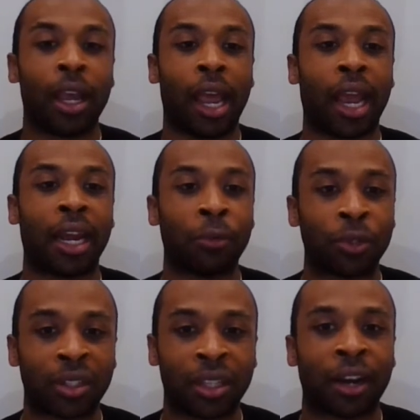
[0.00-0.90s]
And it
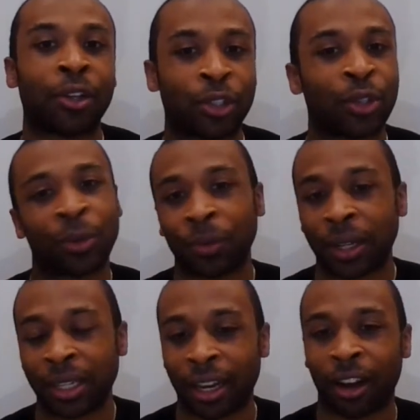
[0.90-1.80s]
was there too.
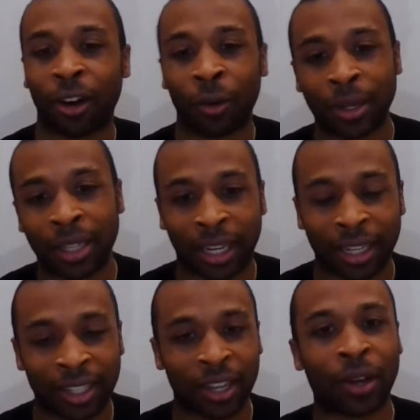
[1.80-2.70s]
And I
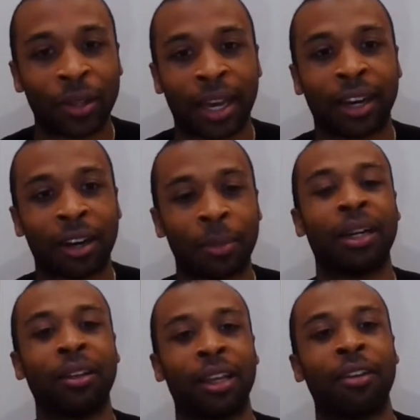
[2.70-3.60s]
could tell that coming
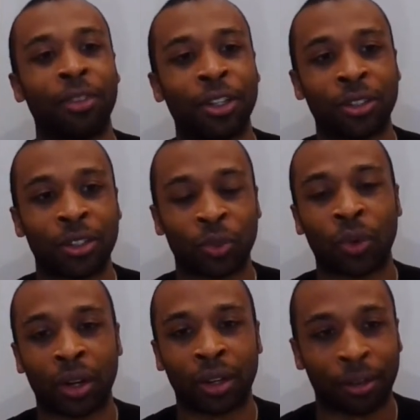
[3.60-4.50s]
out that vision as
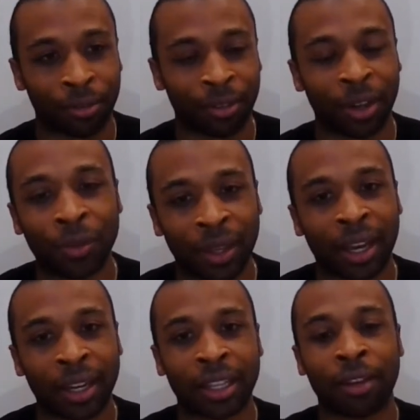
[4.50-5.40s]
well. And I felt
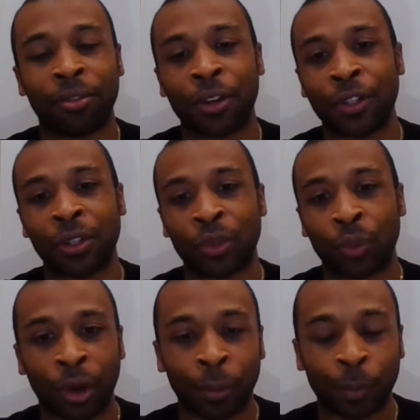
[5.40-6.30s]
that in that vision as
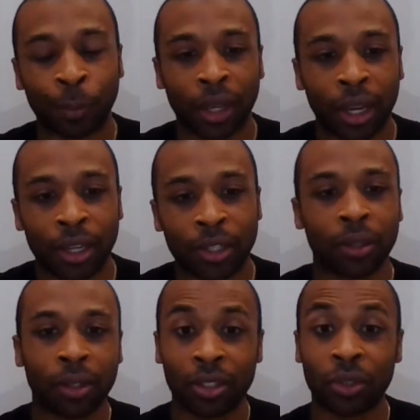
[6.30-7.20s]
well. So
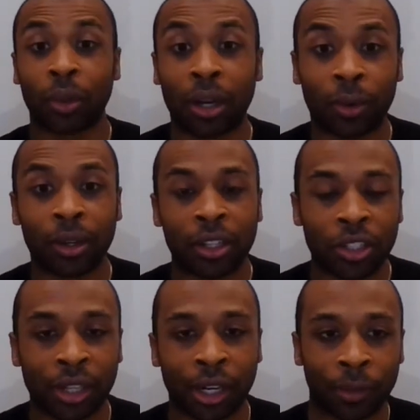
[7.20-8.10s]
this is what I wanted to
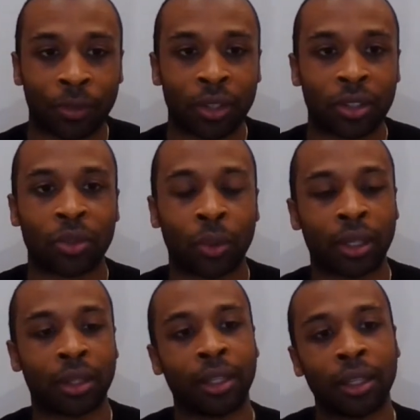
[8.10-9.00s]
share. This is
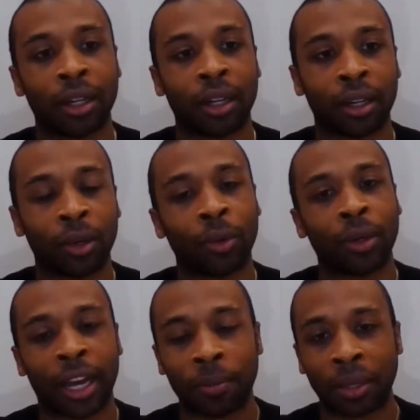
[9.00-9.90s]
what the Lord
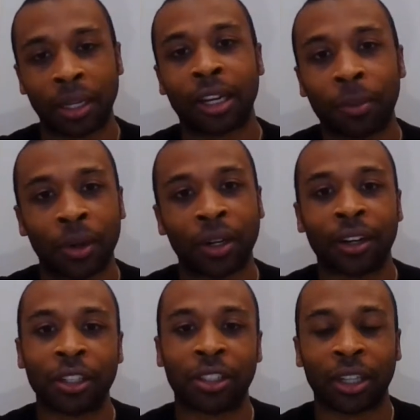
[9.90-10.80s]
had me come on here
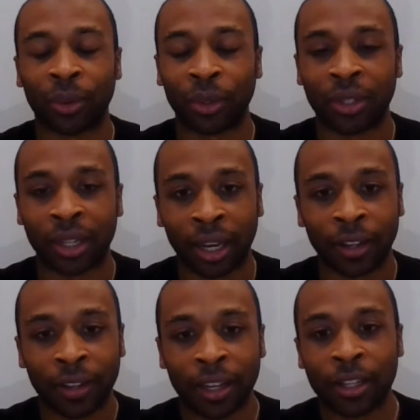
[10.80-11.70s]
to share with you today.
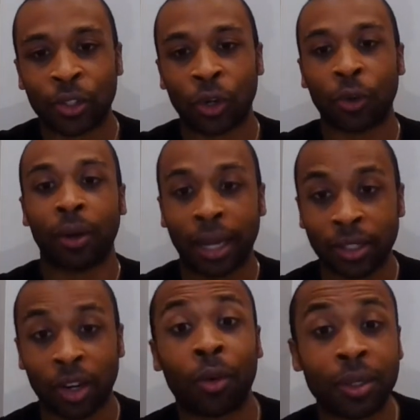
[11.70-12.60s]
So as
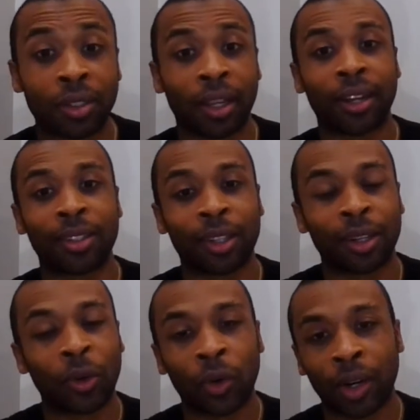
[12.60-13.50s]
always, take it to the
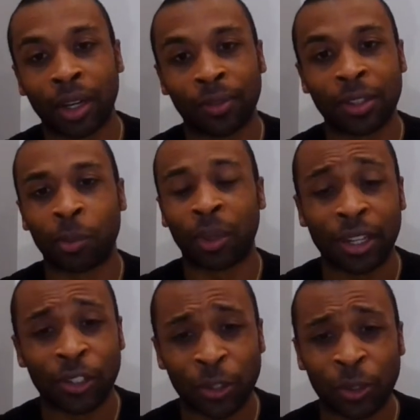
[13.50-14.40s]
Lord, and this
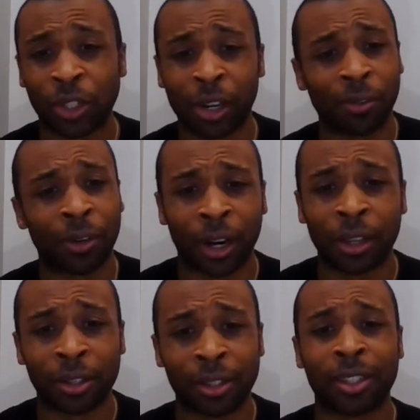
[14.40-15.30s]
bless you. Share for
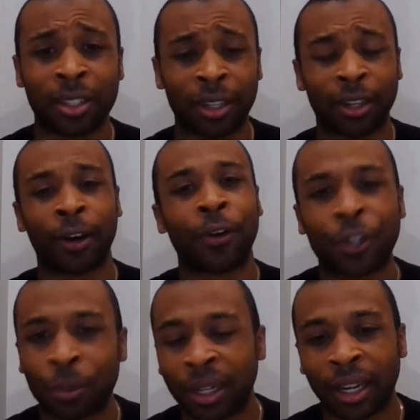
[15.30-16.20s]
others. This is
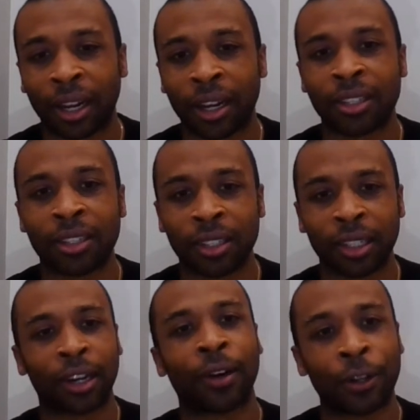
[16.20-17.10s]
encouragement, guys. This is
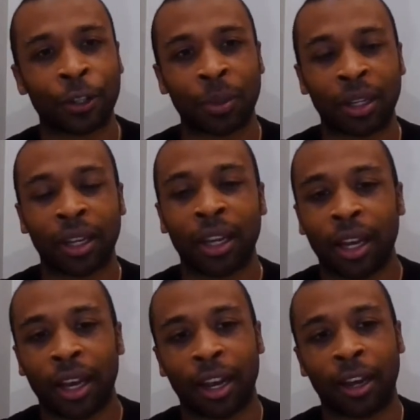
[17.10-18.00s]
encouragement.
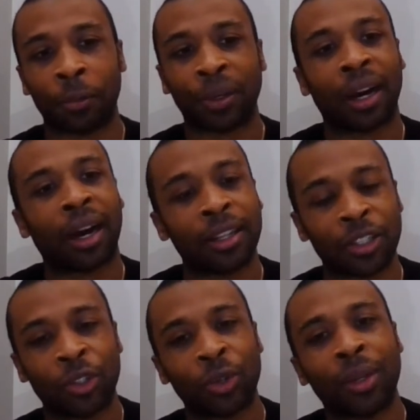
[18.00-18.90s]
God
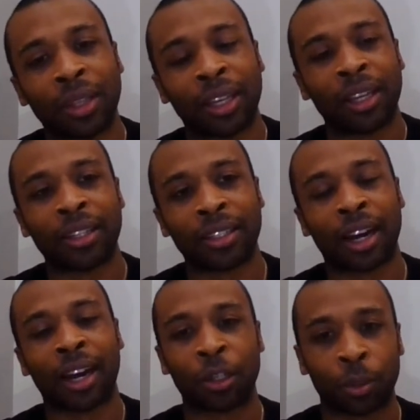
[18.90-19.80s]
is doing things.
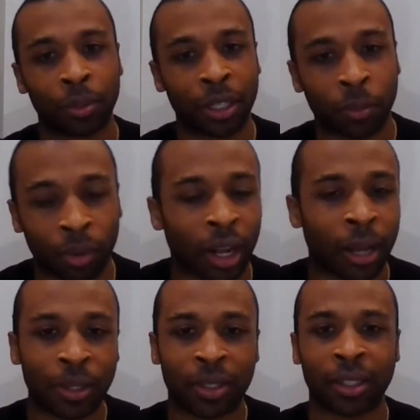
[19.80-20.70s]
God is his
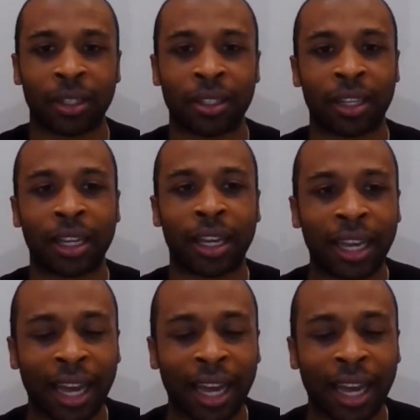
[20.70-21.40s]
promises. He